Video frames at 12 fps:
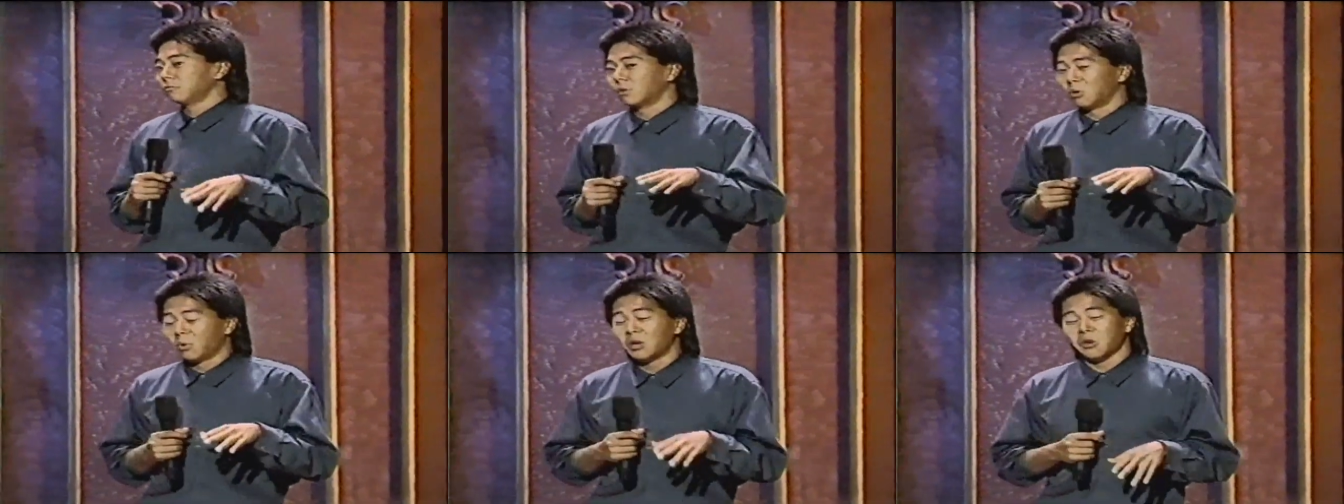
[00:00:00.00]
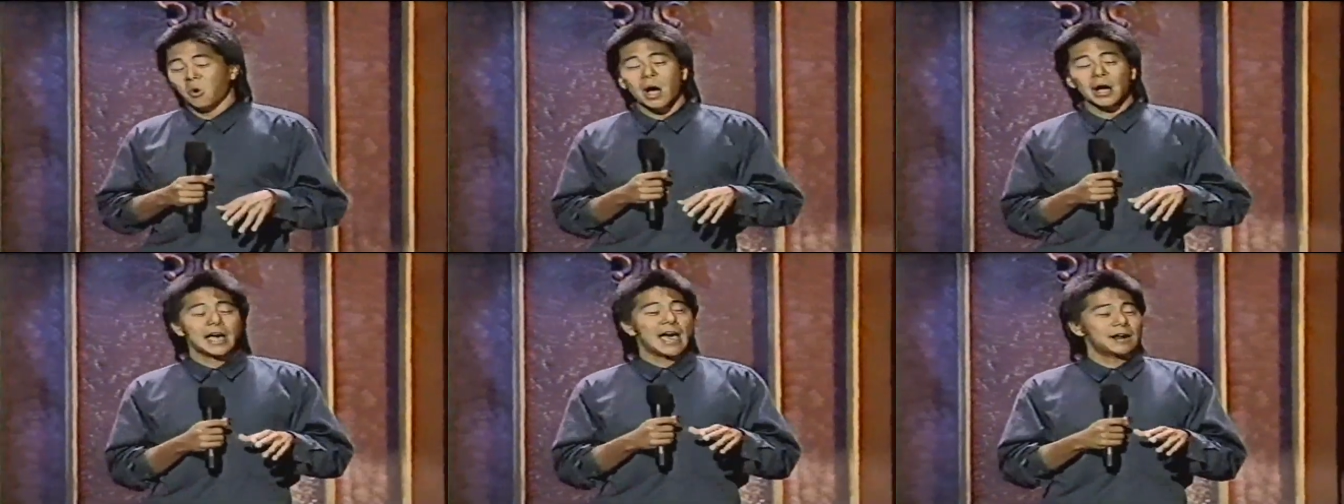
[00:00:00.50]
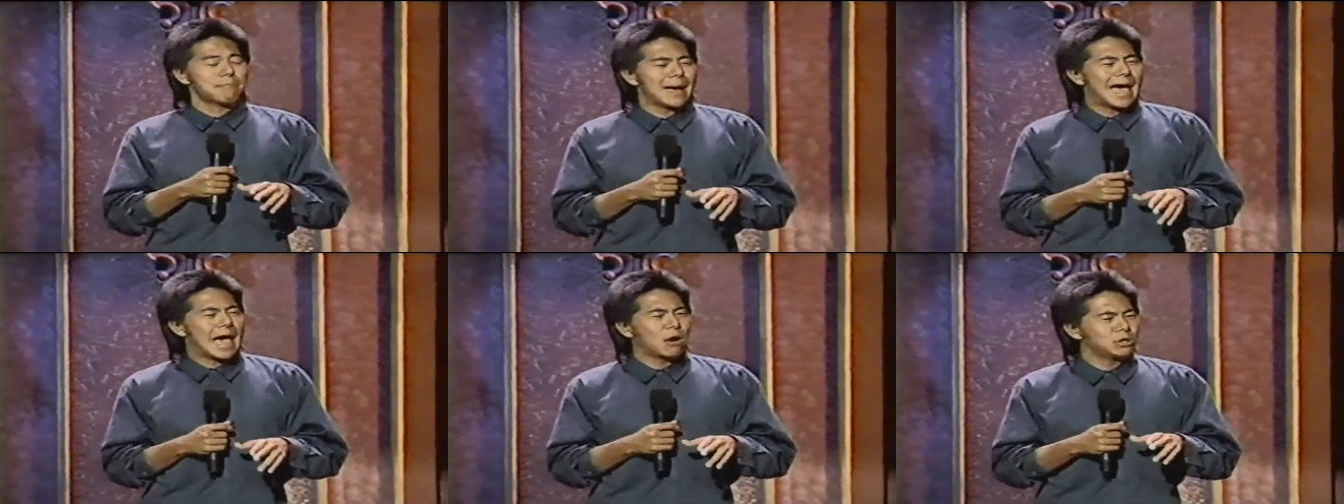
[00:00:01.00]
Well, we don't know what kind of
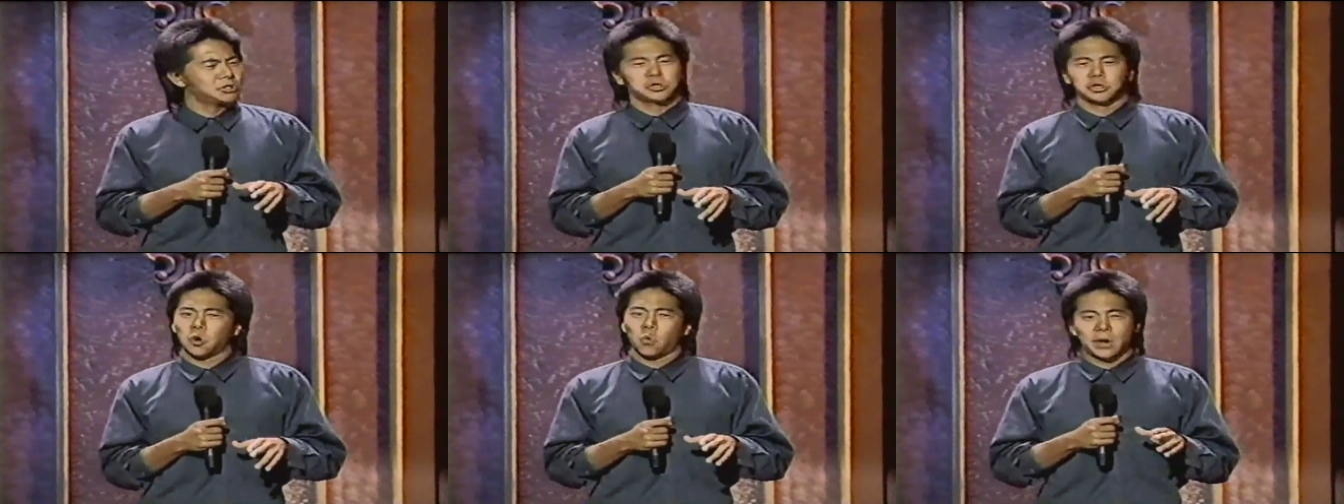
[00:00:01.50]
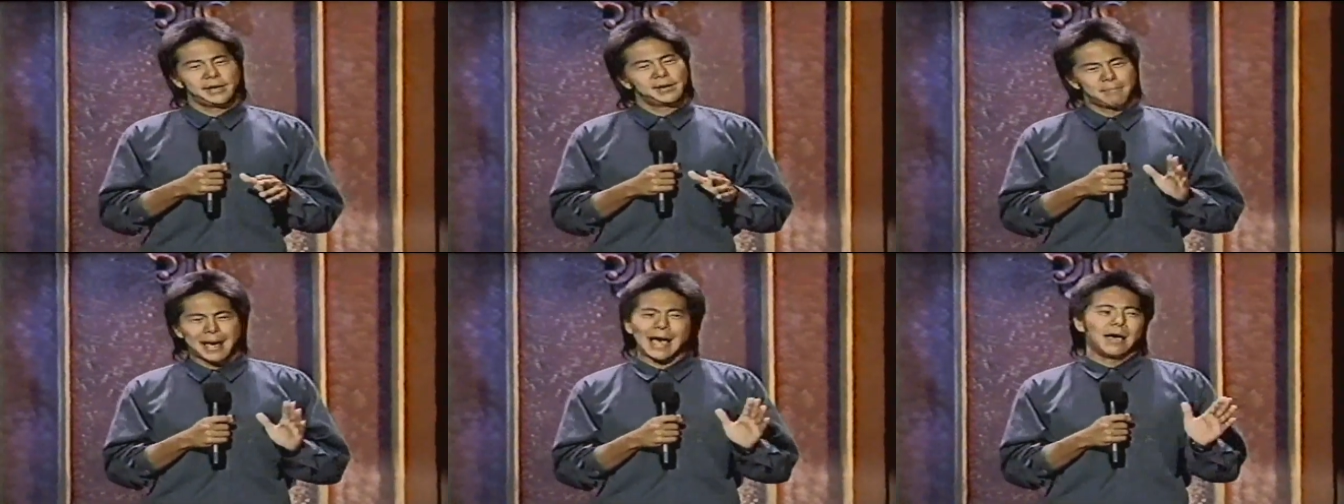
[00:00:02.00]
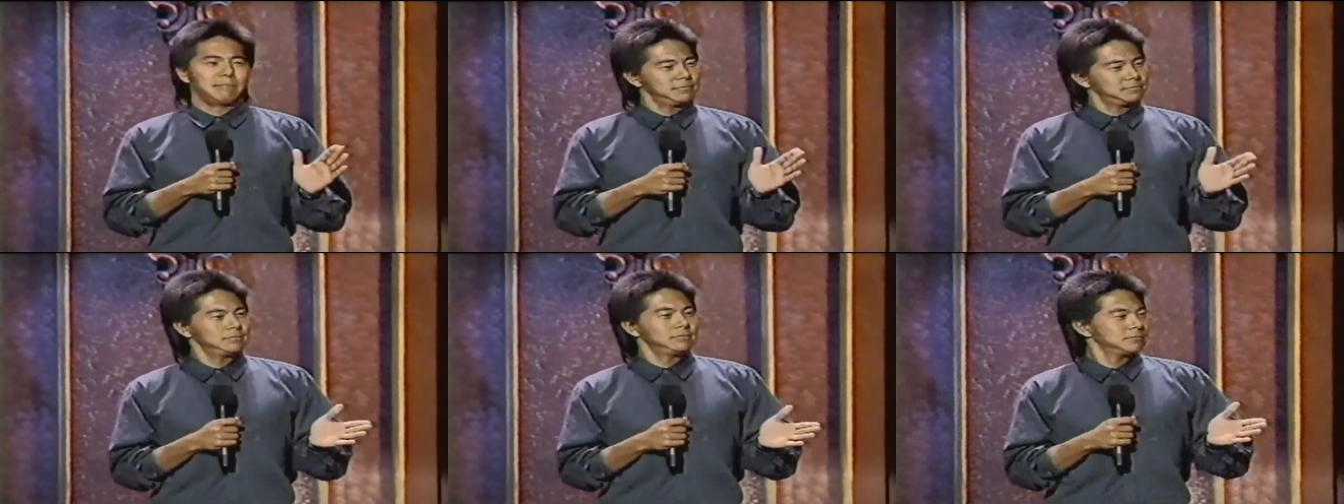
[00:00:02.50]
buy. We just know when to buy them.
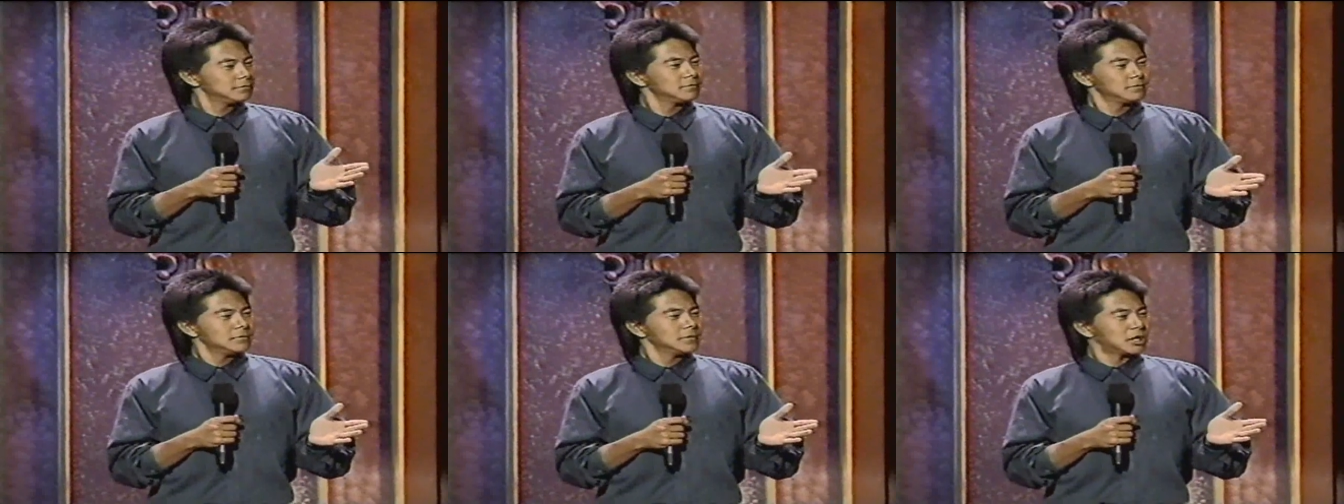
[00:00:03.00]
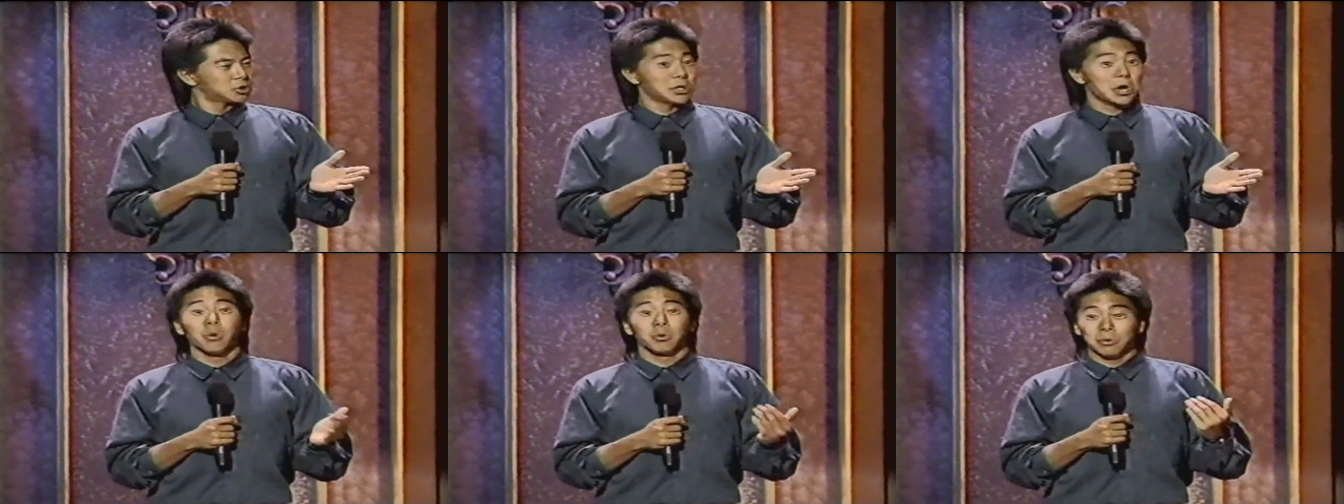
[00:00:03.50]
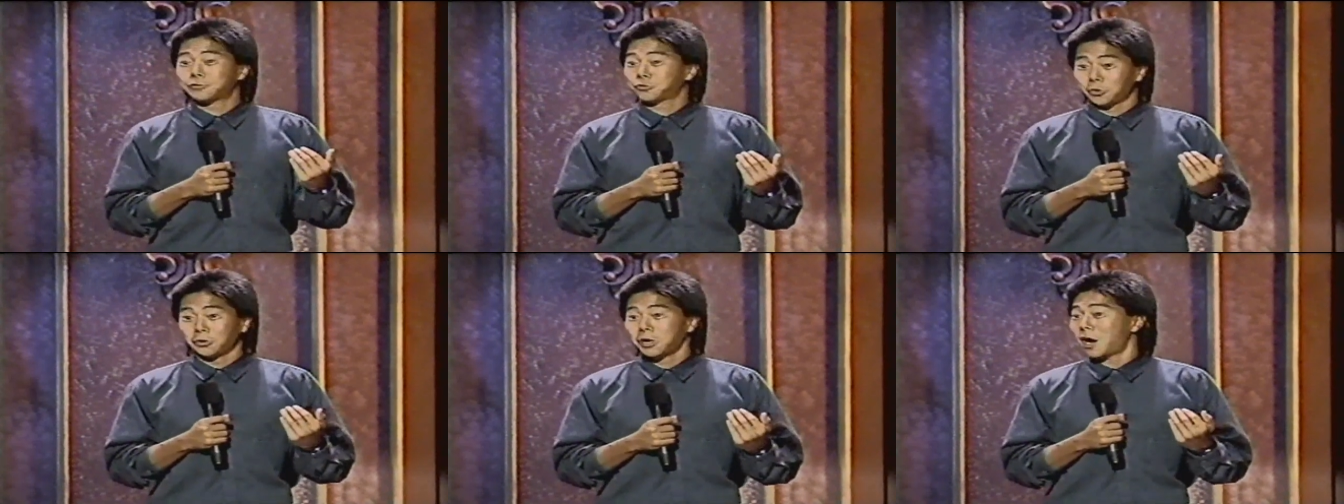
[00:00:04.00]
Because we know when we
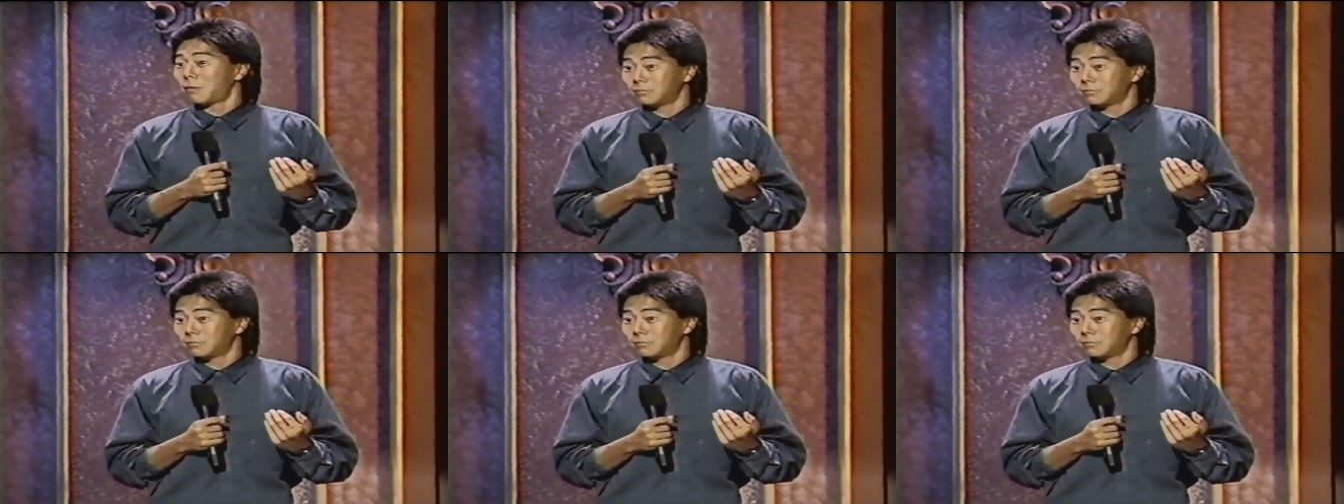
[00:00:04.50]
screwed up.